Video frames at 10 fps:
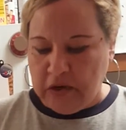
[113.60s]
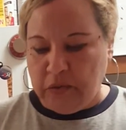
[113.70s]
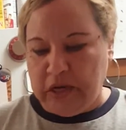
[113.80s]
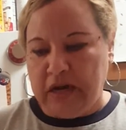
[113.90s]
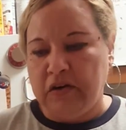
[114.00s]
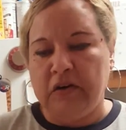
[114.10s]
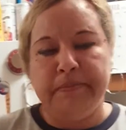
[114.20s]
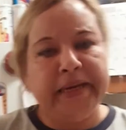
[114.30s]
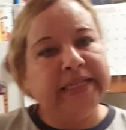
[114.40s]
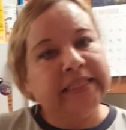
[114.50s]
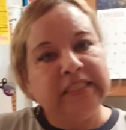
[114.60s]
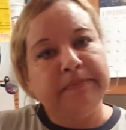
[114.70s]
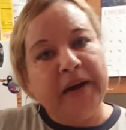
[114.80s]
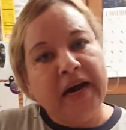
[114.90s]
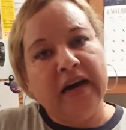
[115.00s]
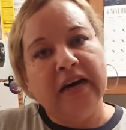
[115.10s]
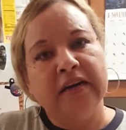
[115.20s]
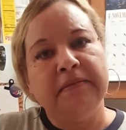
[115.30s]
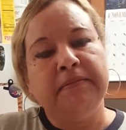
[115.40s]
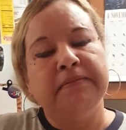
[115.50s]
We are going to bake this
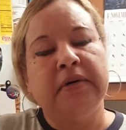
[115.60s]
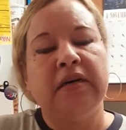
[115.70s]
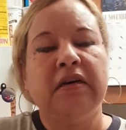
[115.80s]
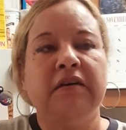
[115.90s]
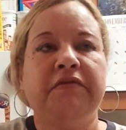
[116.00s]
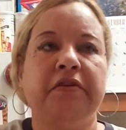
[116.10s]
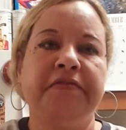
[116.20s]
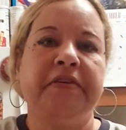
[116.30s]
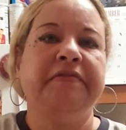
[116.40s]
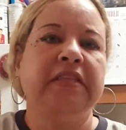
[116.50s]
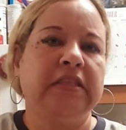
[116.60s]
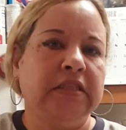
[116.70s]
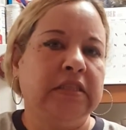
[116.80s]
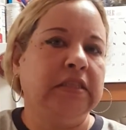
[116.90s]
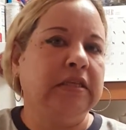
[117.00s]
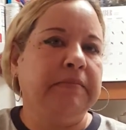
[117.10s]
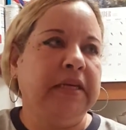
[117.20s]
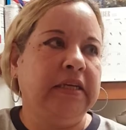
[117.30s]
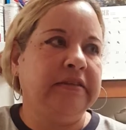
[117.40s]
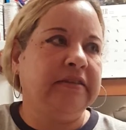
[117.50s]
pie for 50 to 60
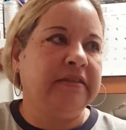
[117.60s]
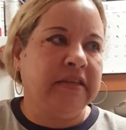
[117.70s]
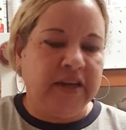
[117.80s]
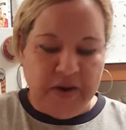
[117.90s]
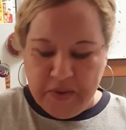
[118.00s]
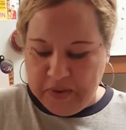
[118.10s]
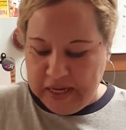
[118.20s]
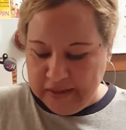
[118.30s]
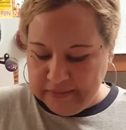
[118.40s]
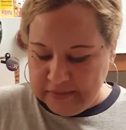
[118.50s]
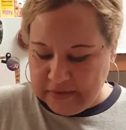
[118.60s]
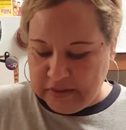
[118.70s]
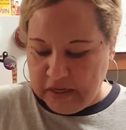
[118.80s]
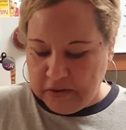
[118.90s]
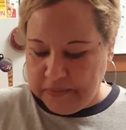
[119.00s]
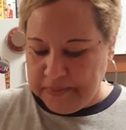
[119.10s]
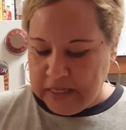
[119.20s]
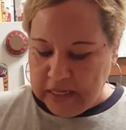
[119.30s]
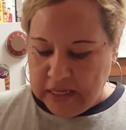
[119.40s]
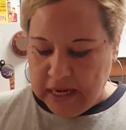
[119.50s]
minutes. Okay, so
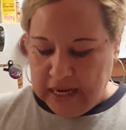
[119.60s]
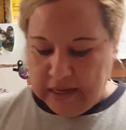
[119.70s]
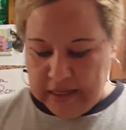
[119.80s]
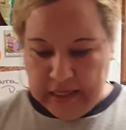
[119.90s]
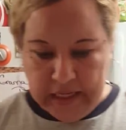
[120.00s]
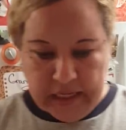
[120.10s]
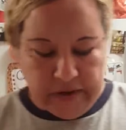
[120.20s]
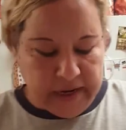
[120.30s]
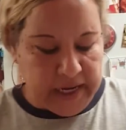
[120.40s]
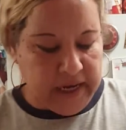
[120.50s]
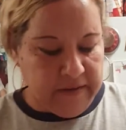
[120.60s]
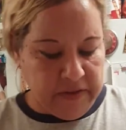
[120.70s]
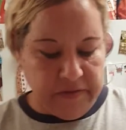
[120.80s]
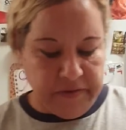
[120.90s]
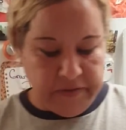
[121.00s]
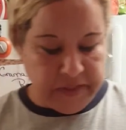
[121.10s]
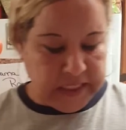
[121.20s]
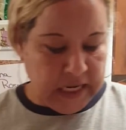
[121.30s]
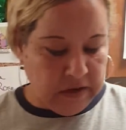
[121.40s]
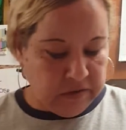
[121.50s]
here I have the
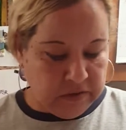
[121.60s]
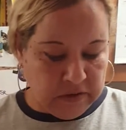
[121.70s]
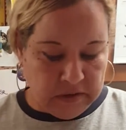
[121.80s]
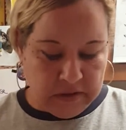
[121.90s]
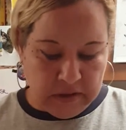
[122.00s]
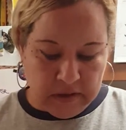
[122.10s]
15-ounce